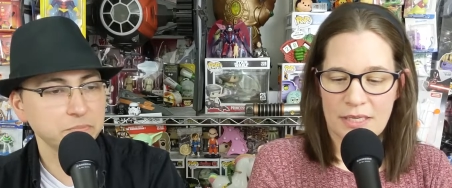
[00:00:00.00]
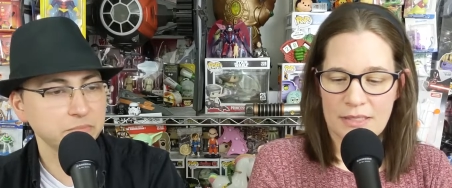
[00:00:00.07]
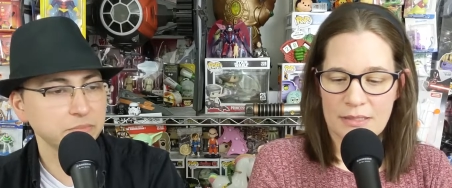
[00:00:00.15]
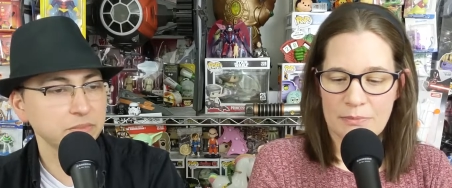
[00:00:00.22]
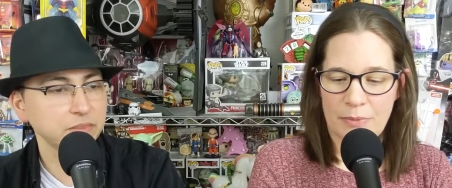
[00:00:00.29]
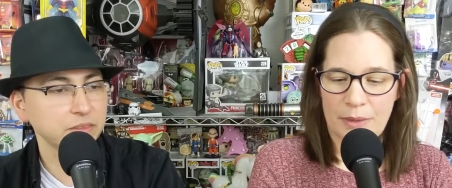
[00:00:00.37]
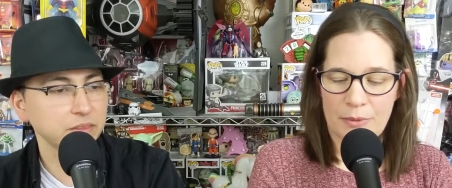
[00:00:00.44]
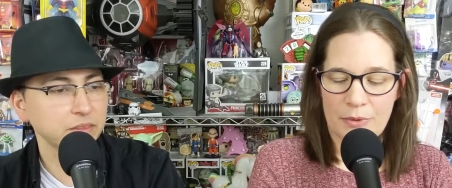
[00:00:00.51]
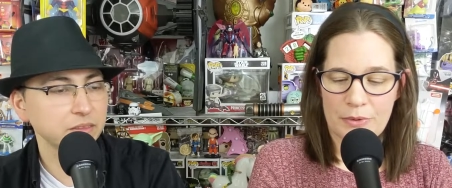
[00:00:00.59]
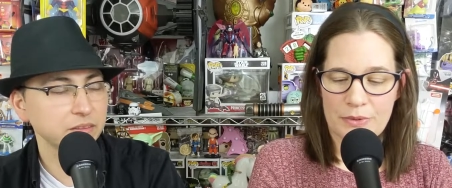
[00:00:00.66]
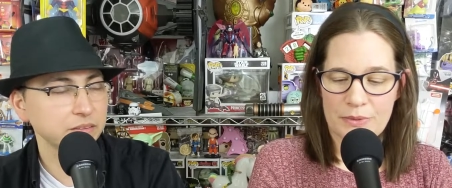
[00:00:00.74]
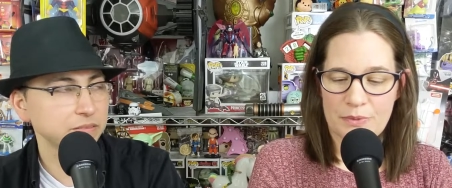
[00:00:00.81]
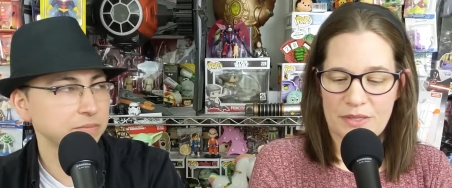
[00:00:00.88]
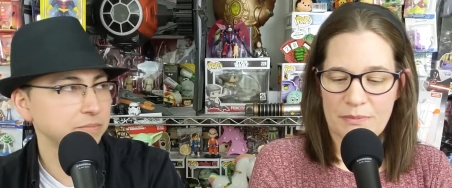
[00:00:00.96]
Speaker 1: These
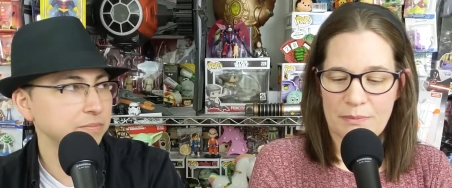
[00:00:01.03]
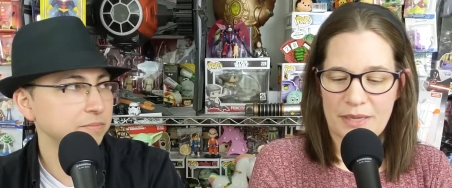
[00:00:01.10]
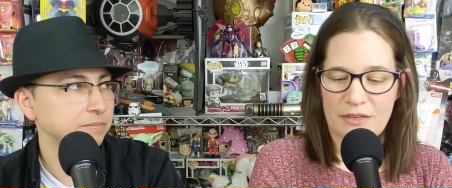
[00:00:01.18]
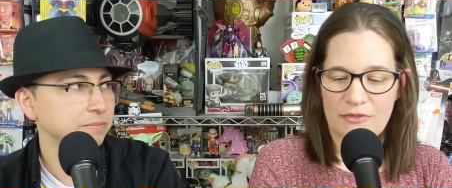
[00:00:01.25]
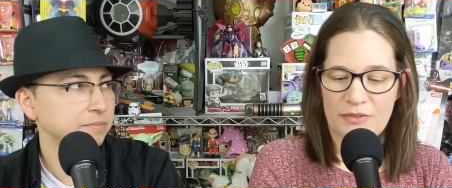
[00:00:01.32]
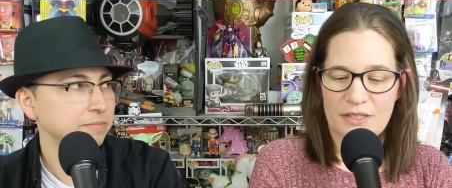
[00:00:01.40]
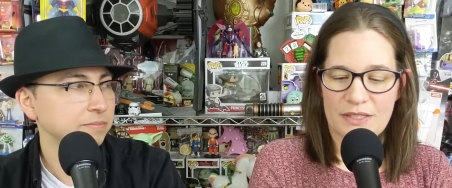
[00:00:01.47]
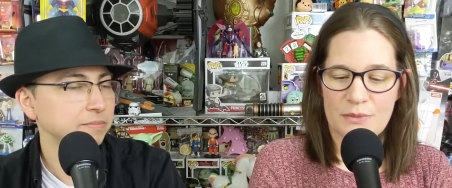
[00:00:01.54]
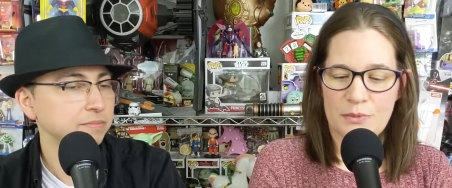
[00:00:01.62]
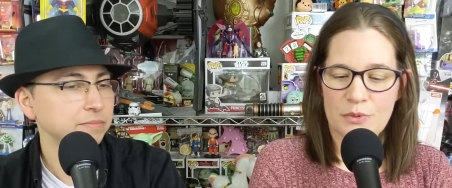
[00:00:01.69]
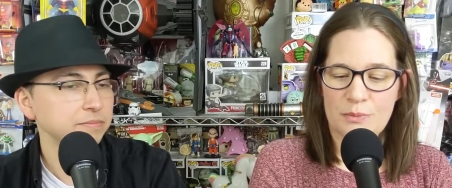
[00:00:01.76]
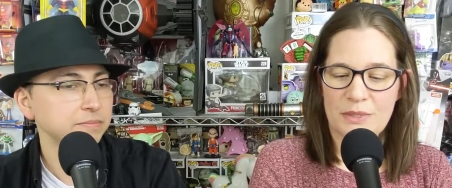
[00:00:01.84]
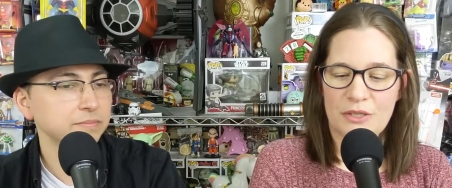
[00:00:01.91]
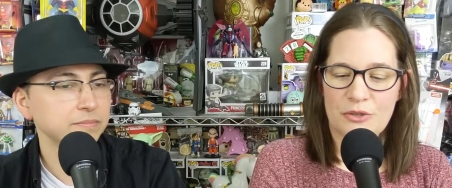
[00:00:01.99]
bubbles with
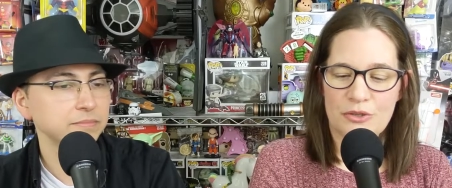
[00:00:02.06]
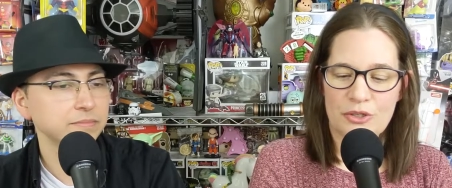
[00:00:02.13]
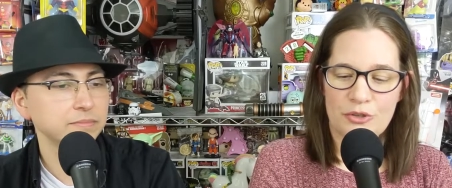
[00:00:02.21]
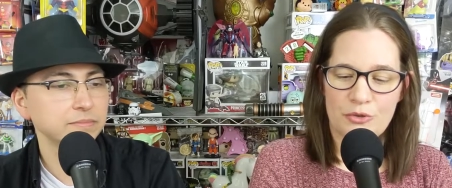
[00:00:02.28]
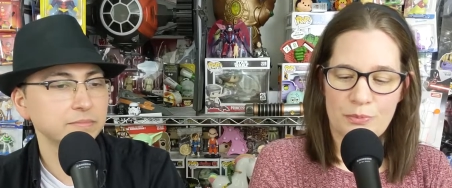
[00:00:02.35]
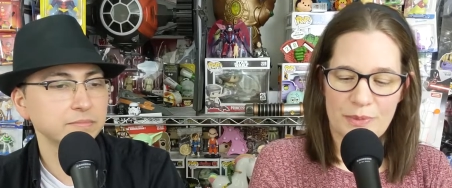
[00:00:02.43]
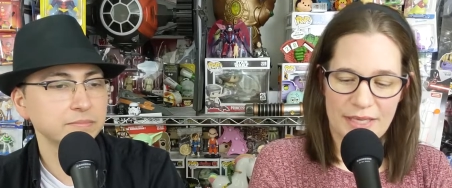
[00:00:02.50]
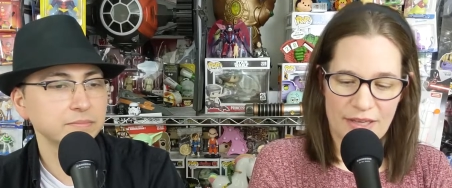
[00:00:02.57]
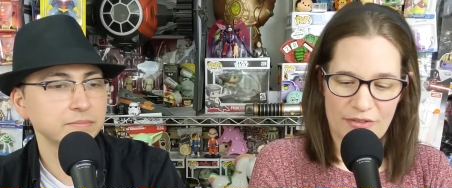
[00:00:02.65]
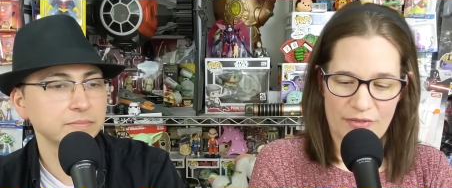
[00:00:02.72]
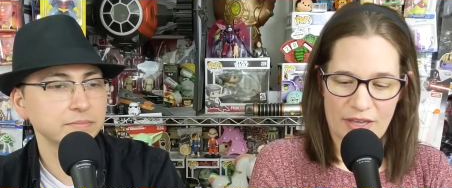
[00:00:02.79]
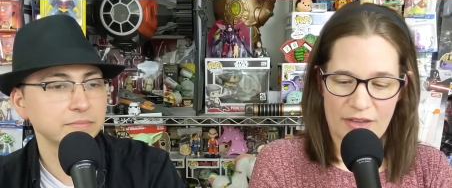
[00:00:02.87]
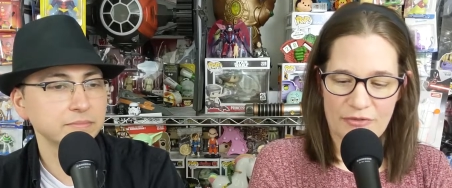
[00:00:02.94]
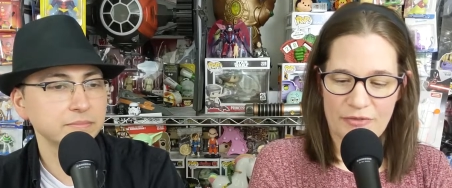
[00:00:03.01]
benefits will be your
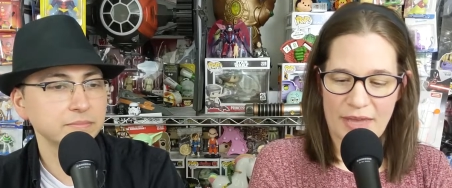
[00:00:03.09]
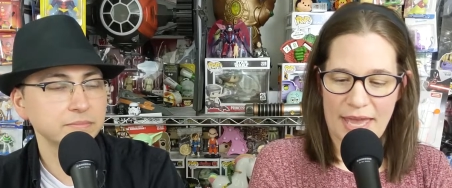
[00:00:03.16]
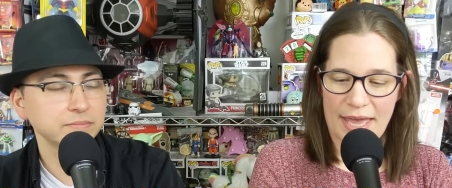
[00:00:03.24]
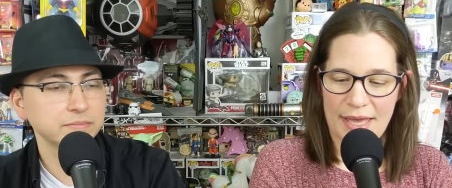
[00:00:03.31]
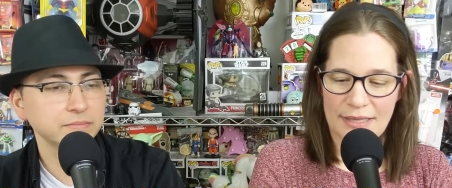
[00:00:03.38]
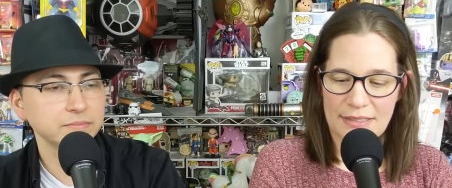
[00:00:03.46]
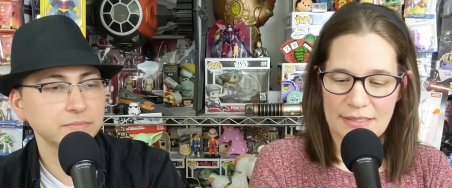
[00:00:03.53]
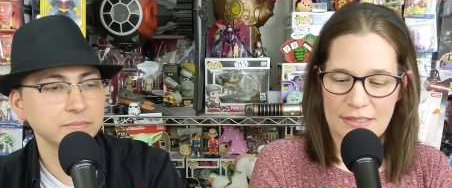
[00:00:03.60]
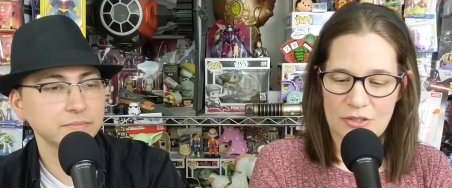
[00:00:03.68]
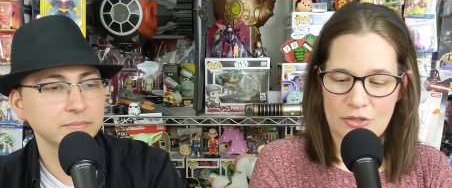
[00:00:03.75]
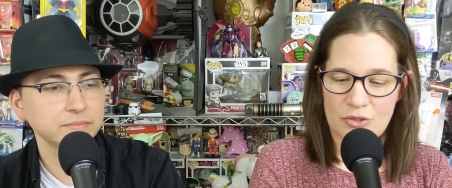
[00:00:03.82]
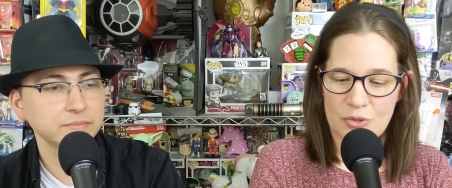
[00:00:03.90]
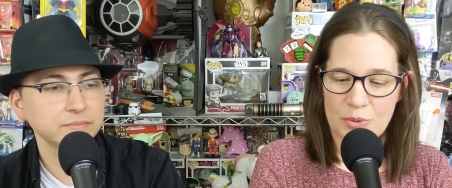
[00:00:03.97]
new BFF at